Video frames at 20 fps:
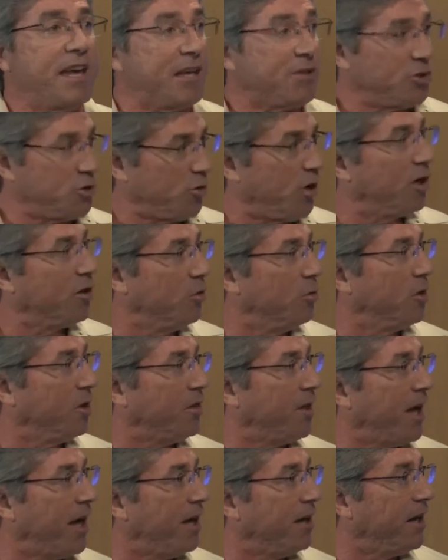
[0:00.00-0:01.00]
struggle with
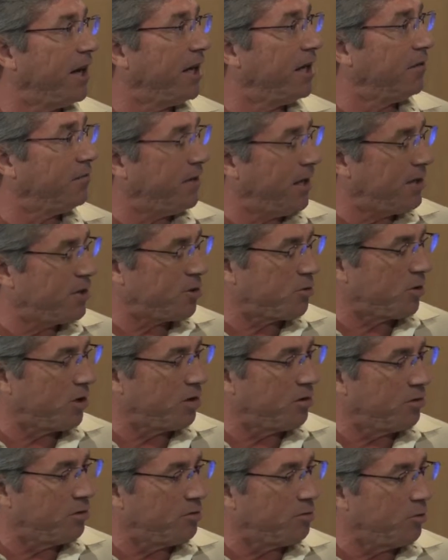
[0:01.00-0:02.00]
that. And if they
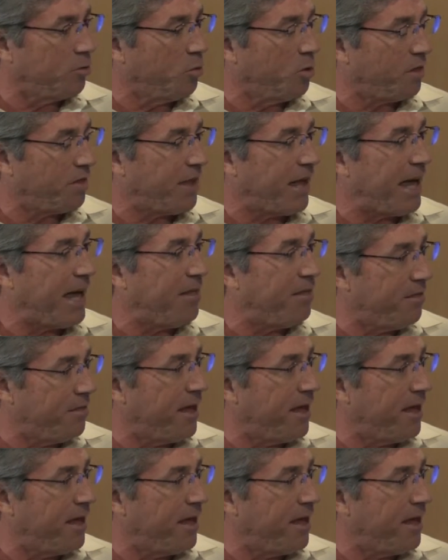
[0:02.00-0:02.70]
struggle with that